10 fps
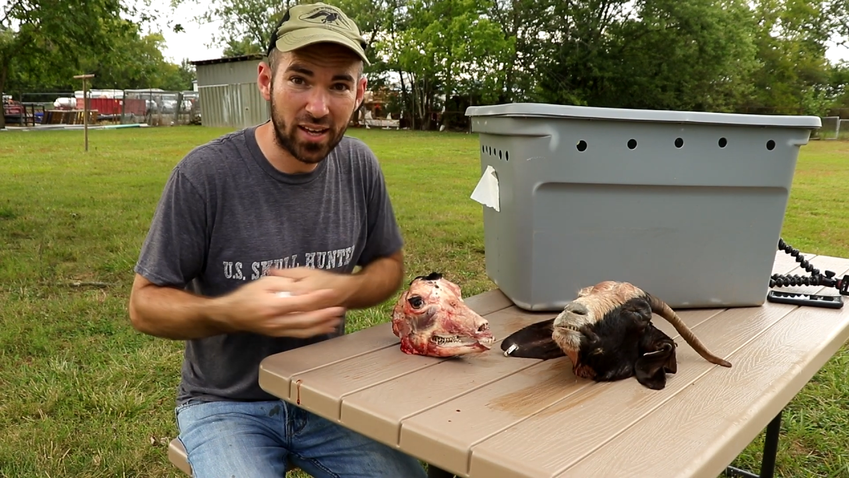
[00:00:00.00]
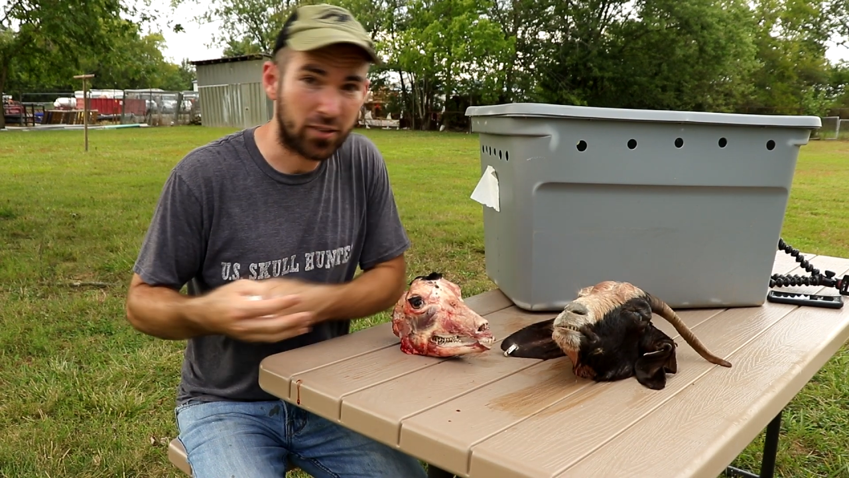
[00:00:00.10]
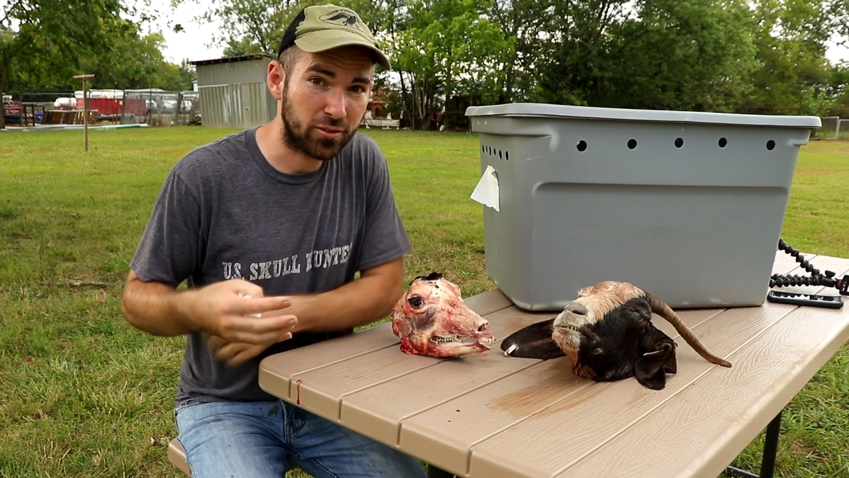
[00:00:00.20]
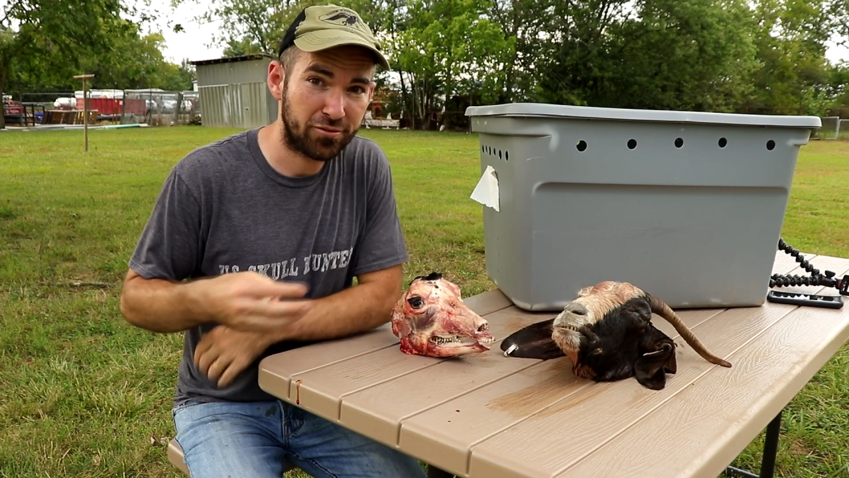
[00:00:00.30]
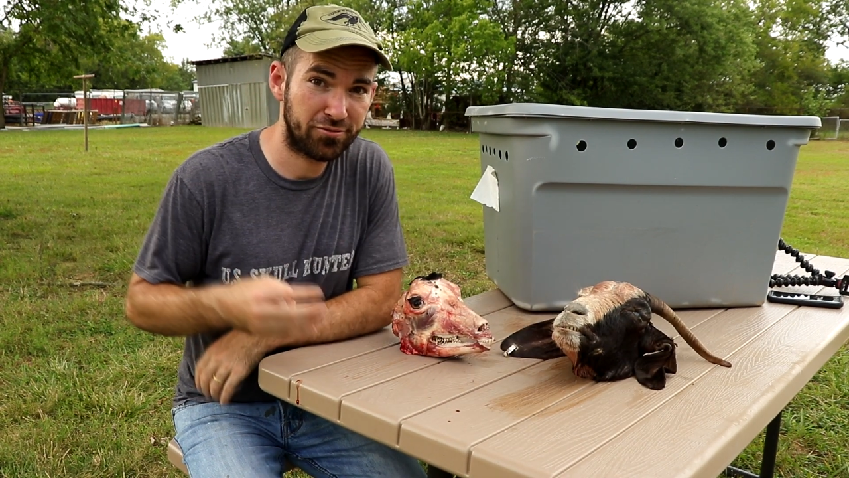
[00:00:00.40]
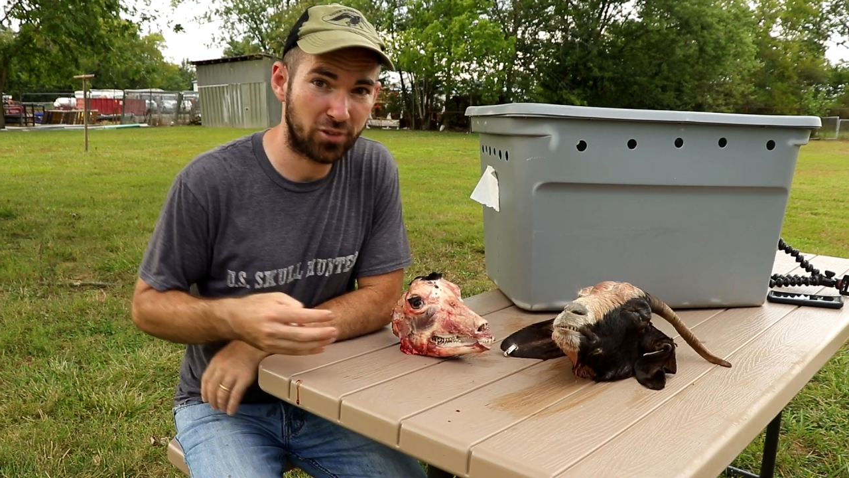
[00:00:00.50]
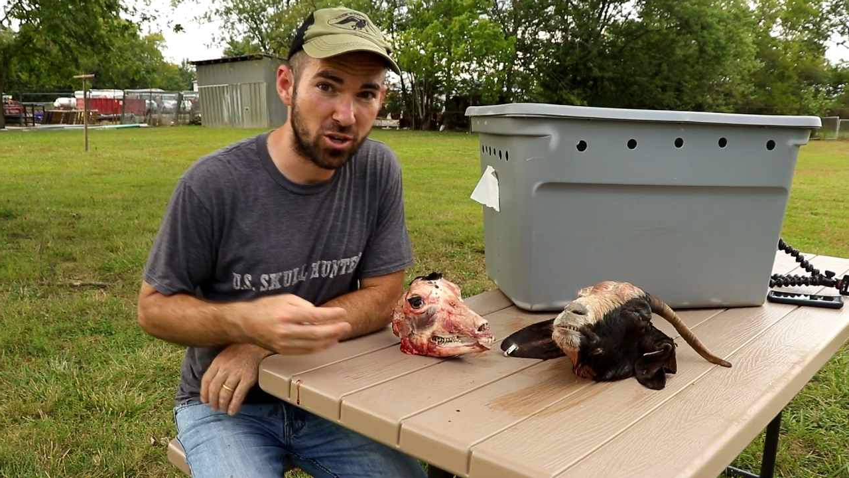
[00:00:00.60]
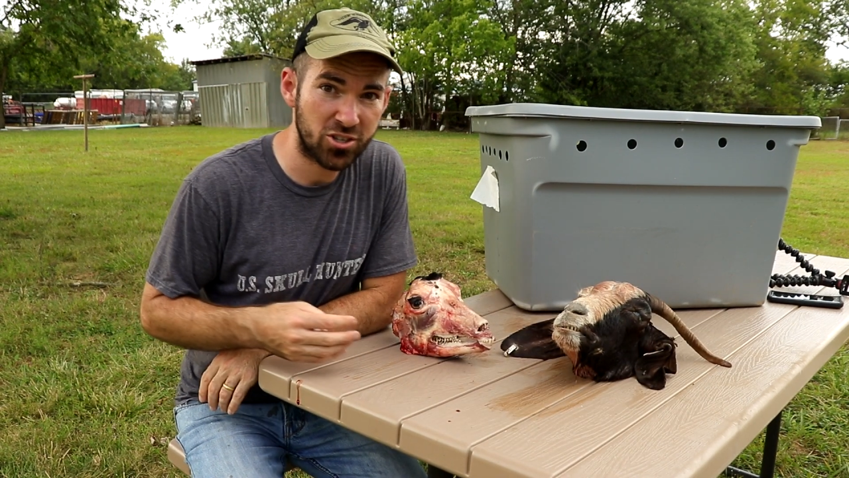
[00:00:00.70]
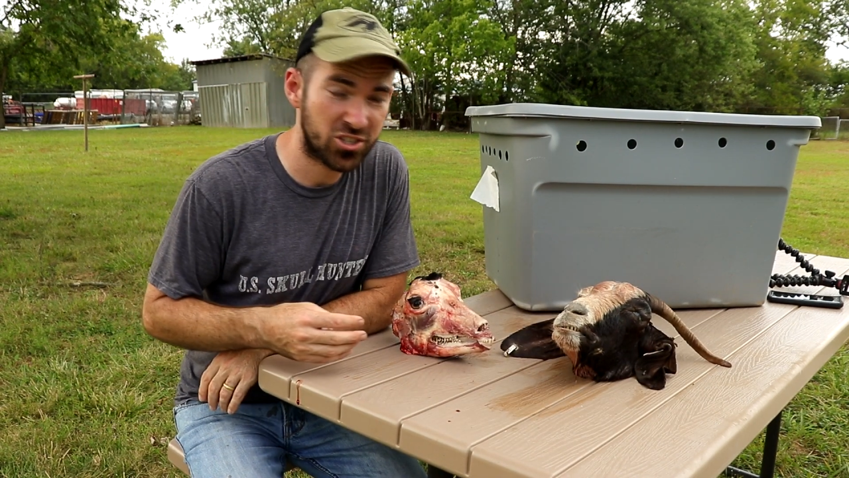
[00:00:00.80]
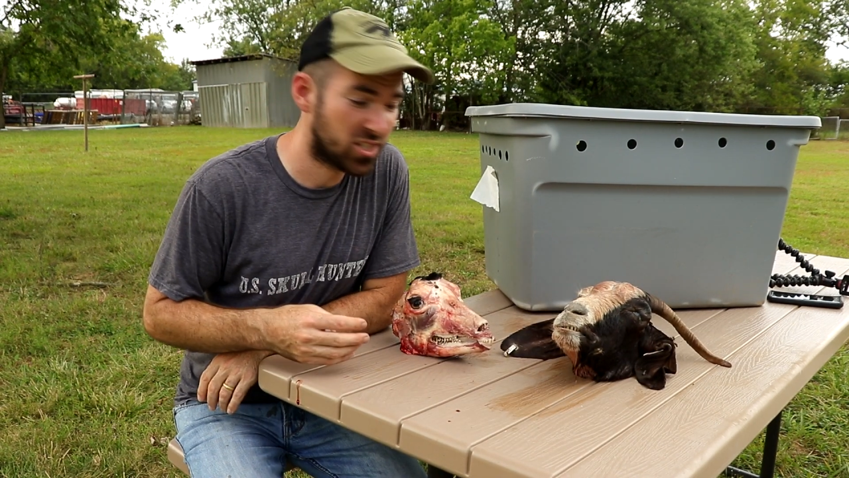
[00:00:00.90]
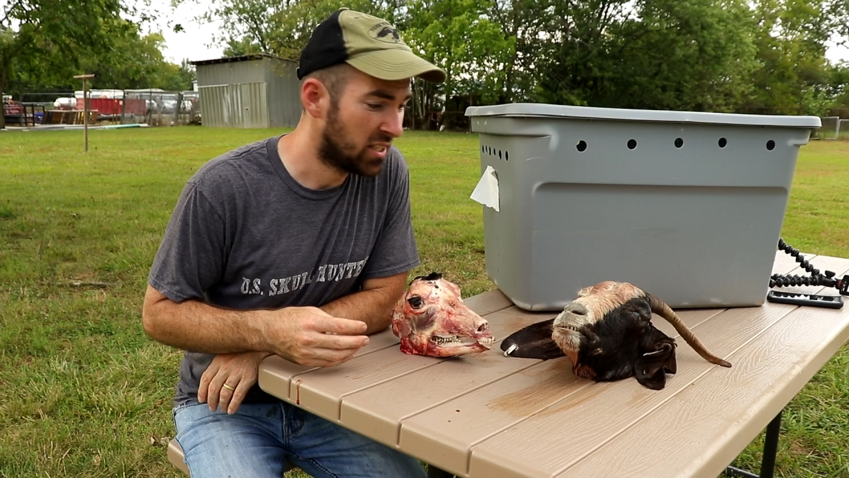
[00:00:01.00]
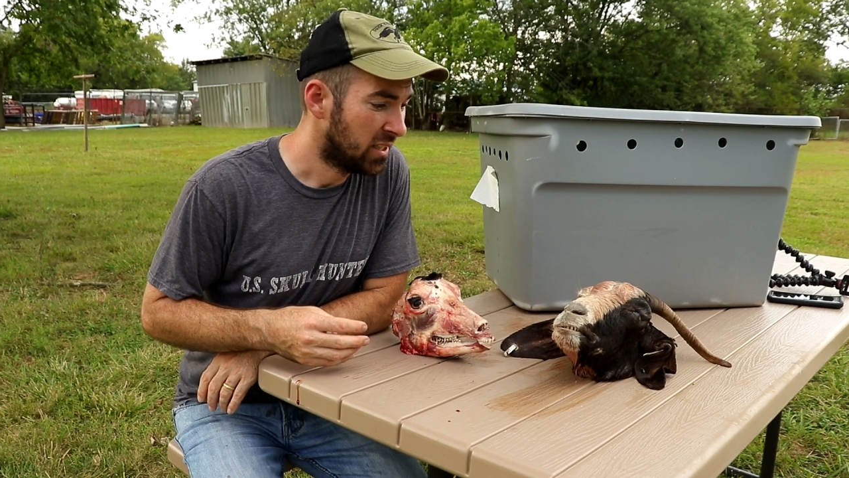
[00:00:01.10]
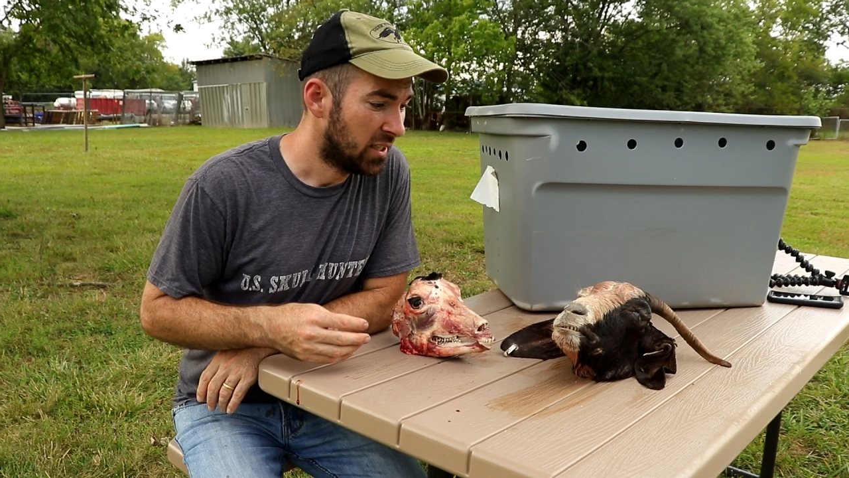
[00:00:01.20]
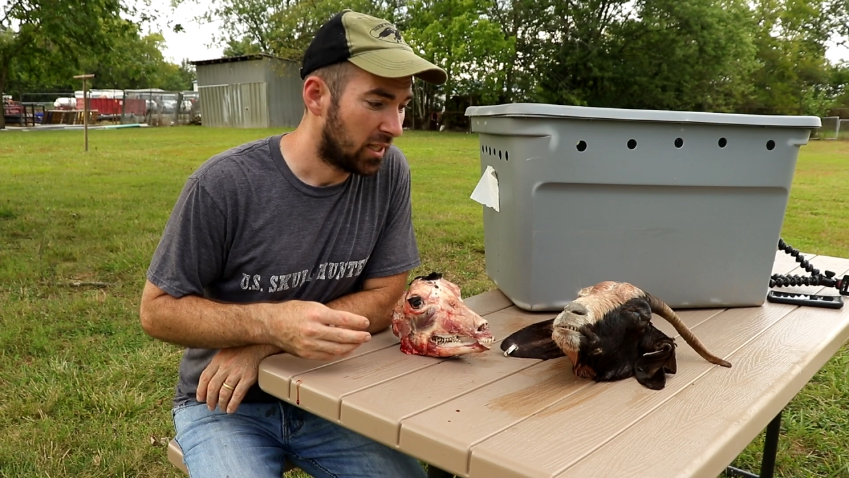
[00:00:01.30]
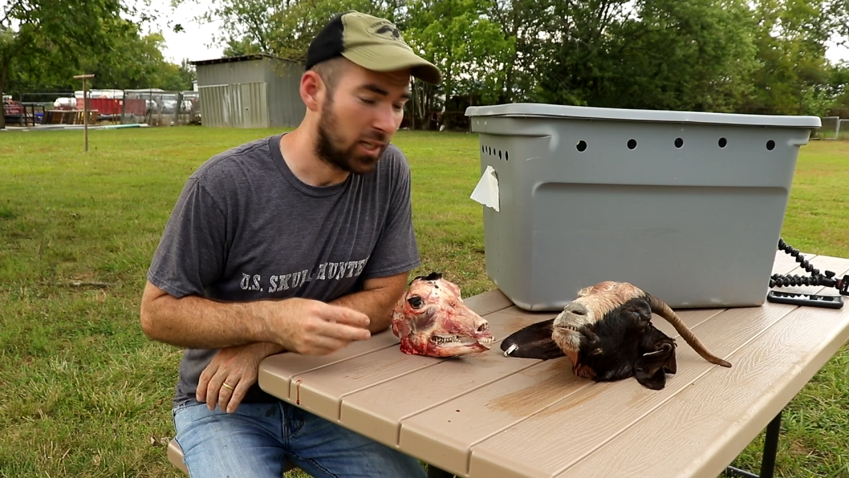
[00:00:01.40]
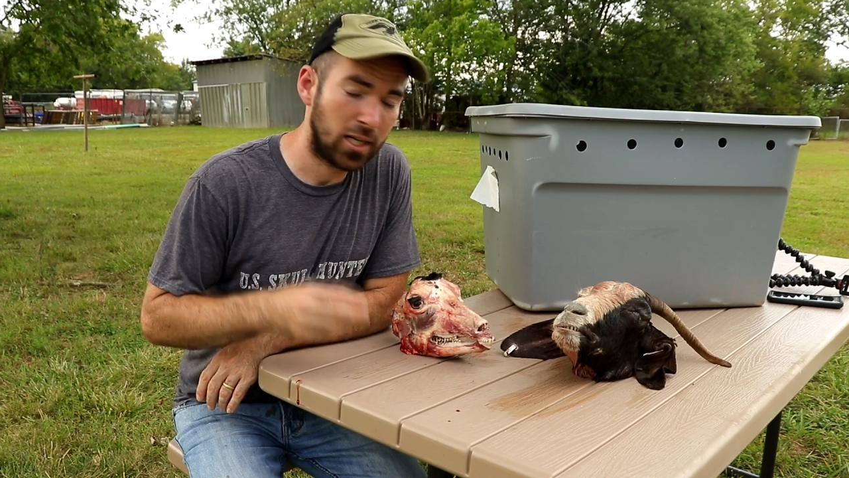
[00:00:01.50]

out first.